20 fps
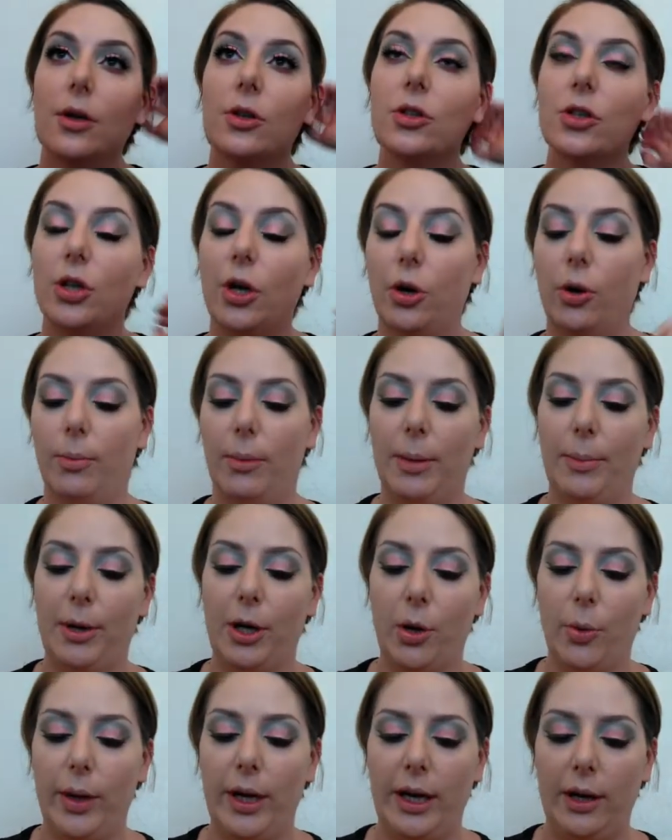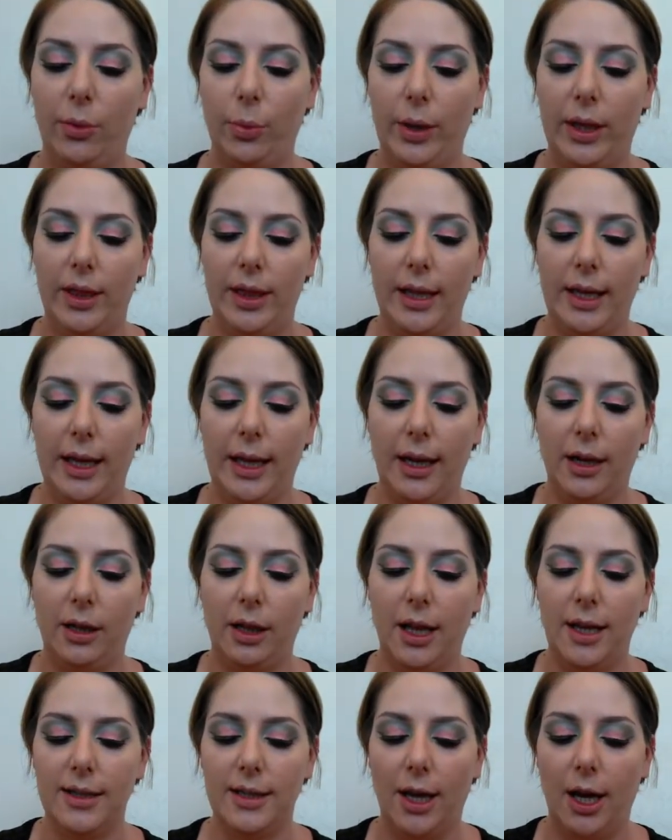So I'm going to be going in with the
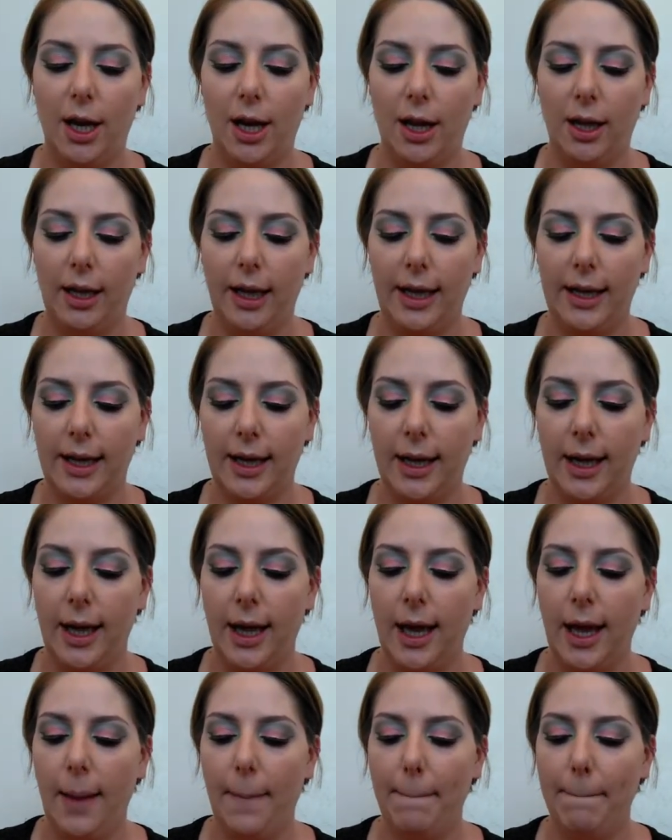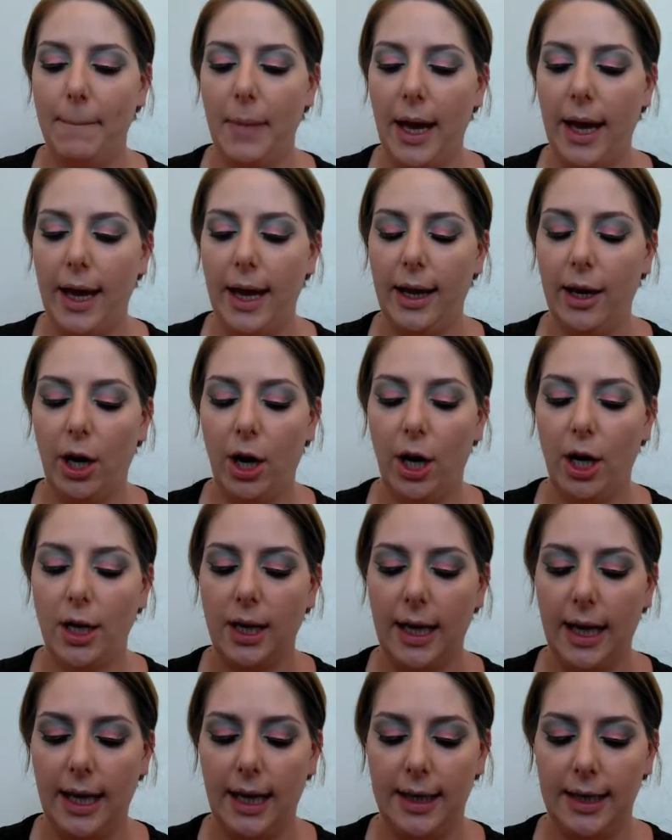Glossaholic by
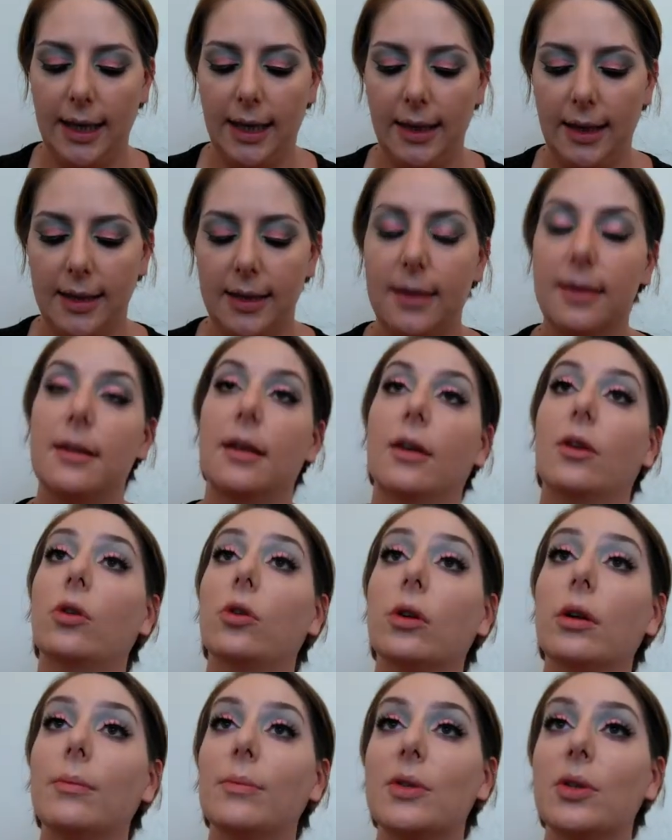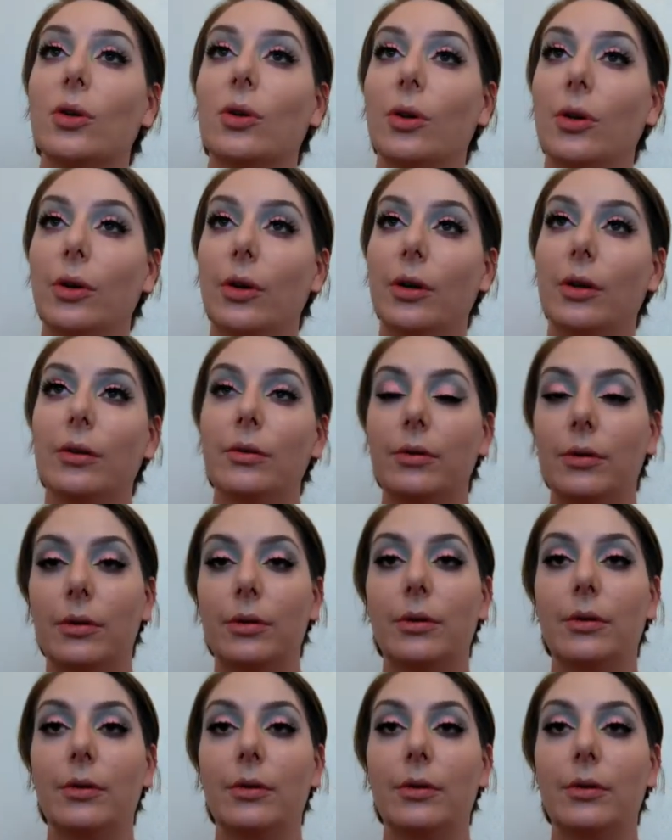Hard Candy, and this is in Creamsicle.